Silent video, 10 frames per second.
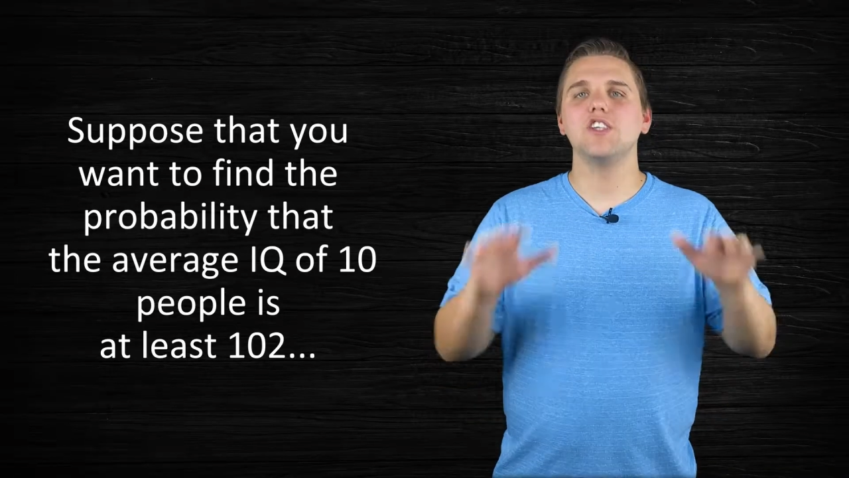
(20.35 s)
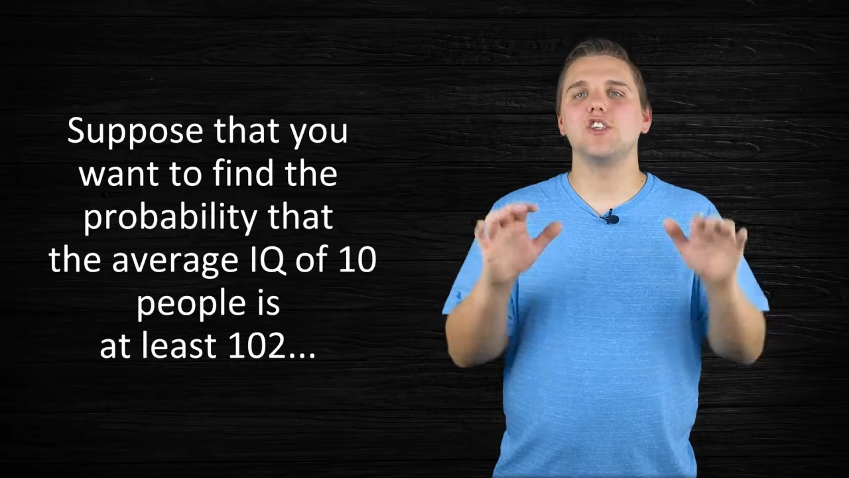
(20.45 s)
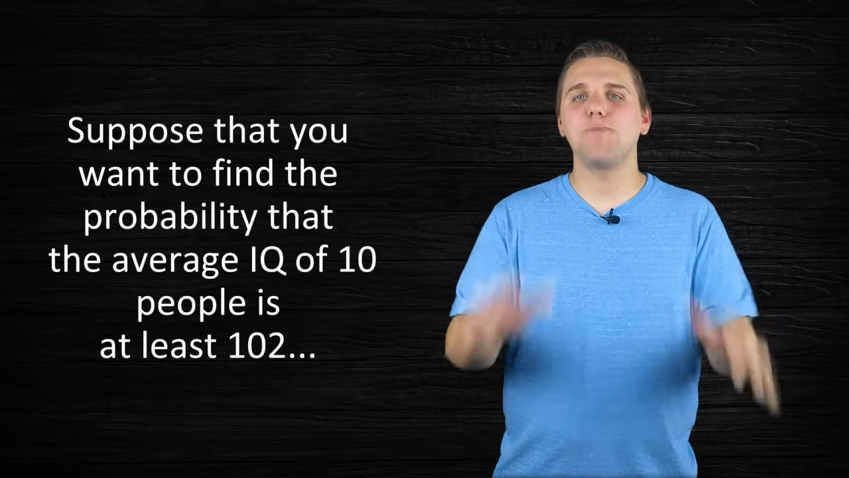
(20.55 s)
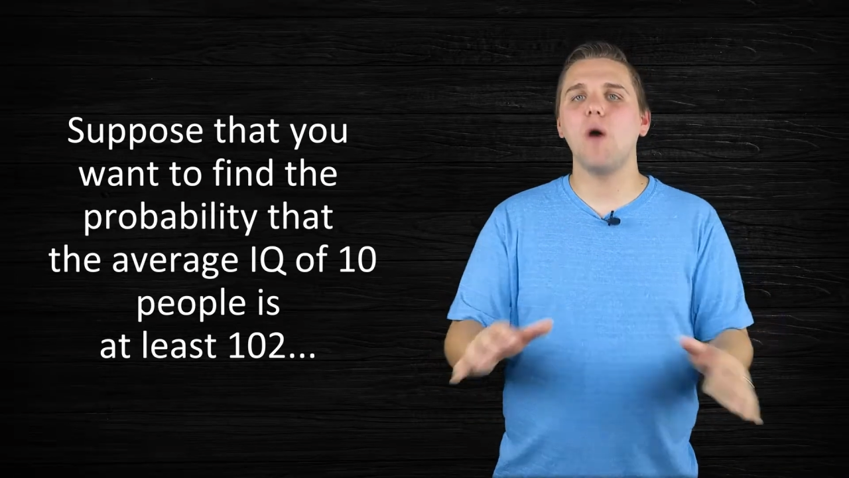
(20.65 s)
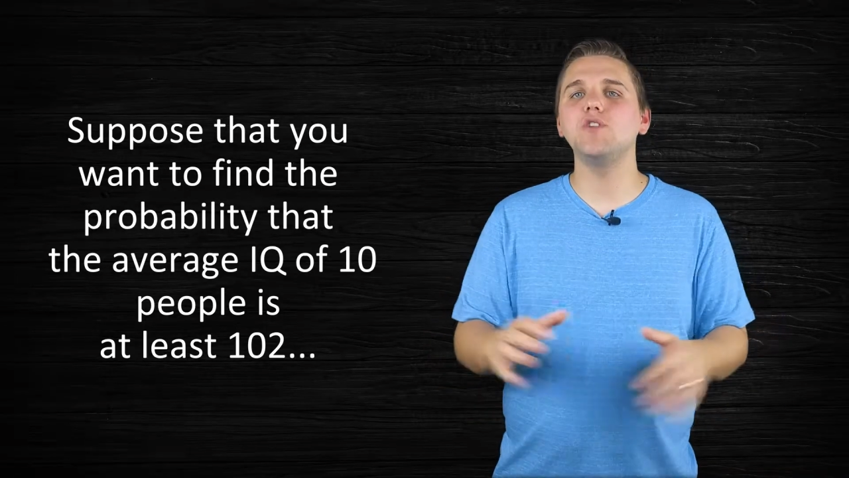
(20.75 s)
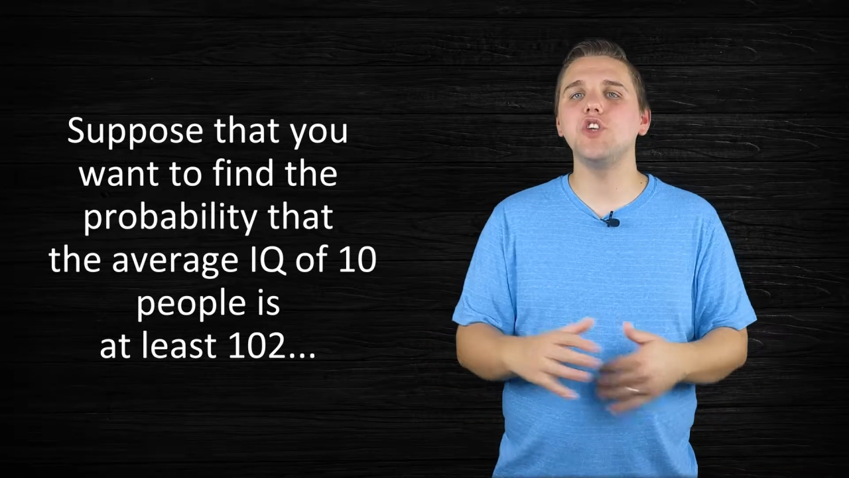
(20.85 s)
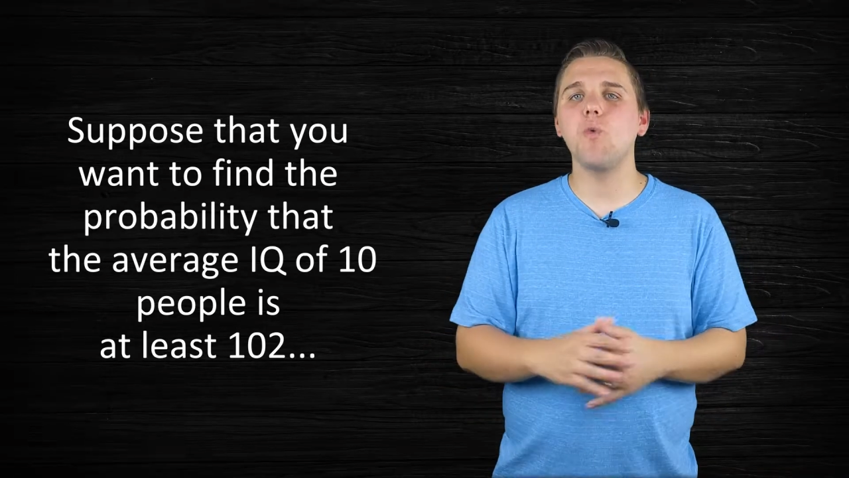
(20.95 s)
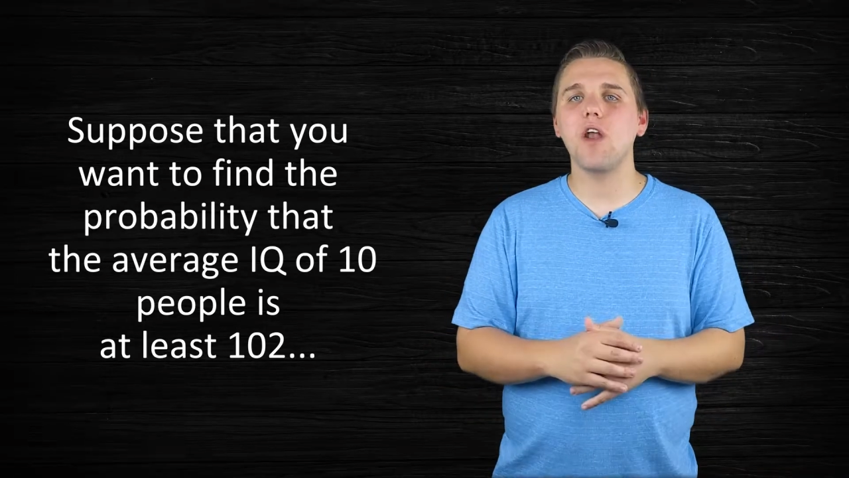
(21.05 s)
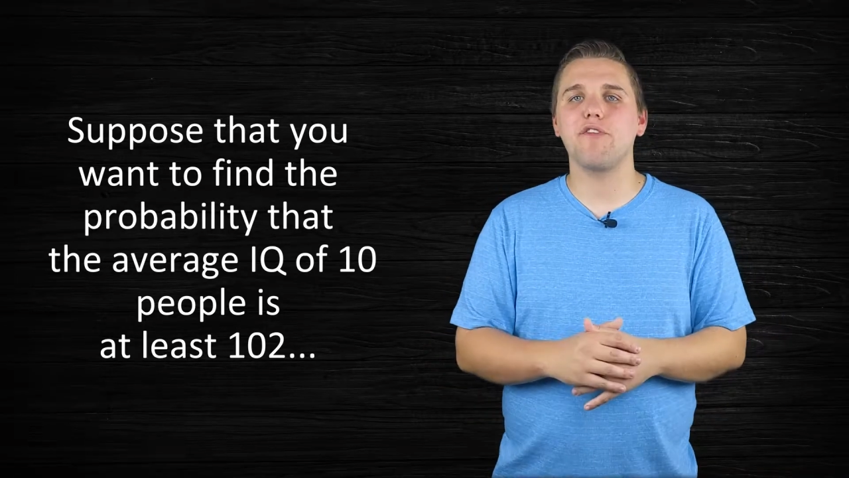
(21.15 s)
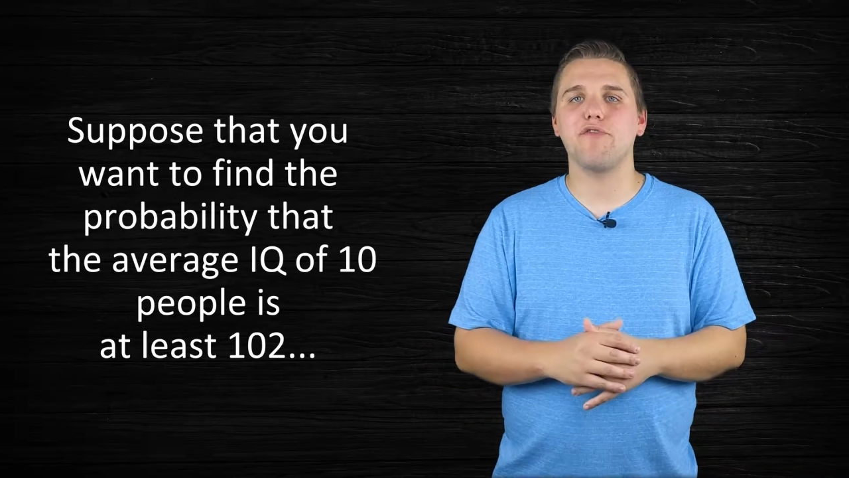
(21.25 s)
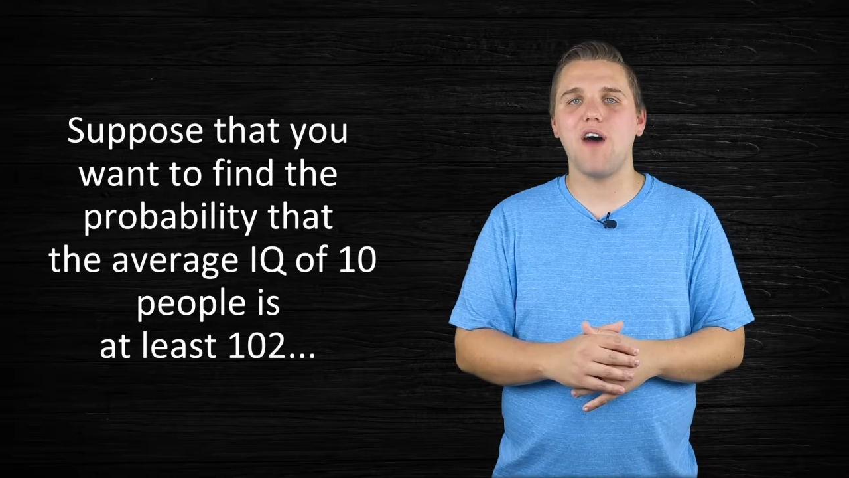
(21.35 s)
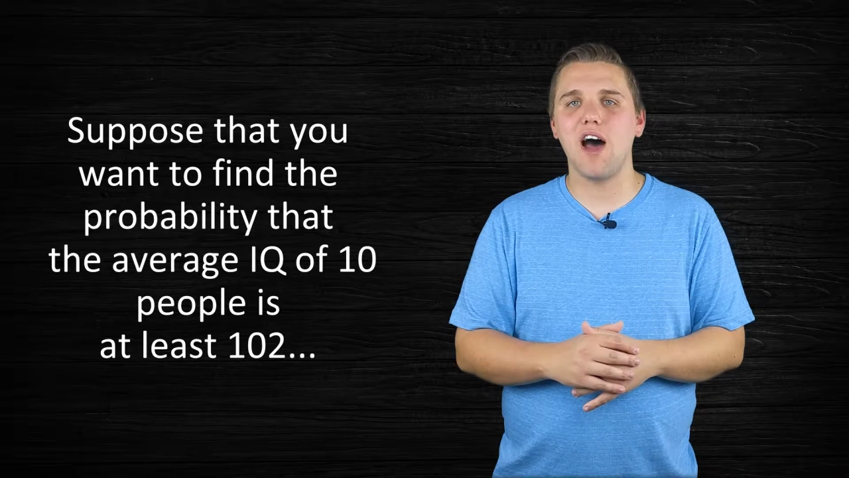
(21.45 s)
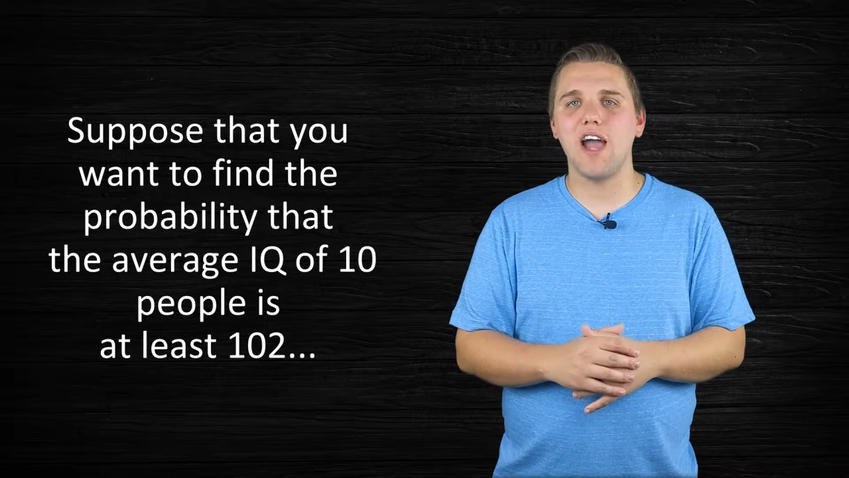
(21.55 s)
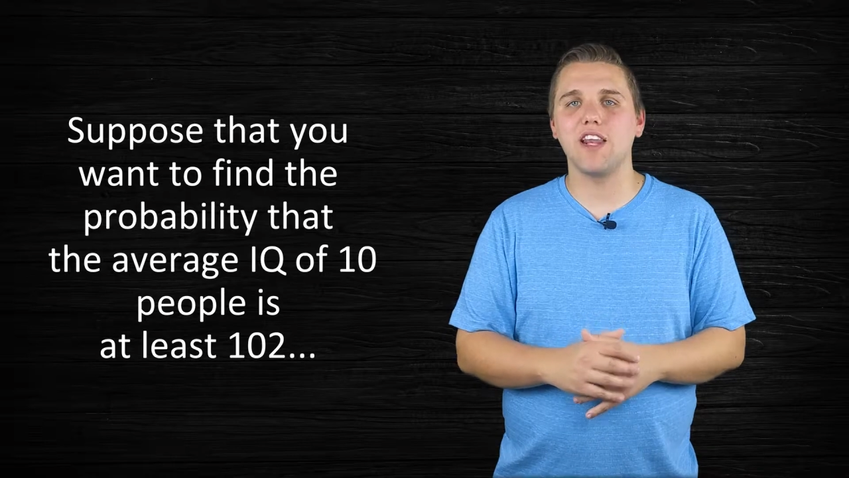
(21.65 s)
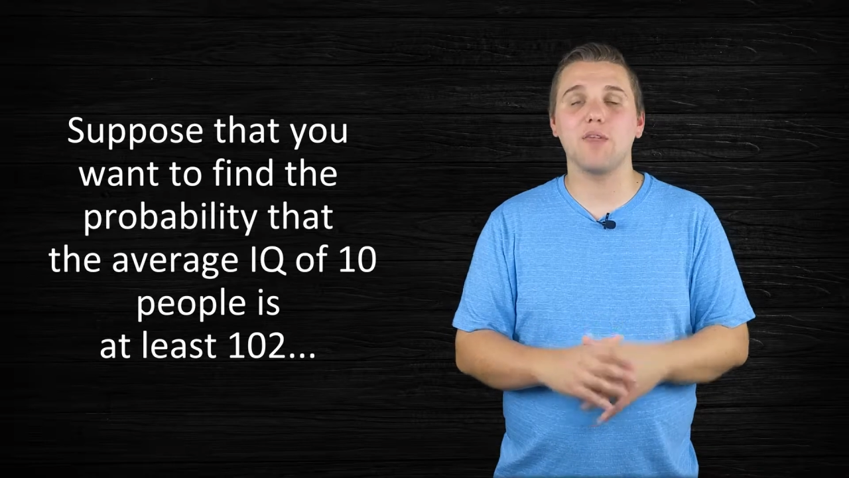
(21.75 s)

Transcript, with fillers: Suppose you want to find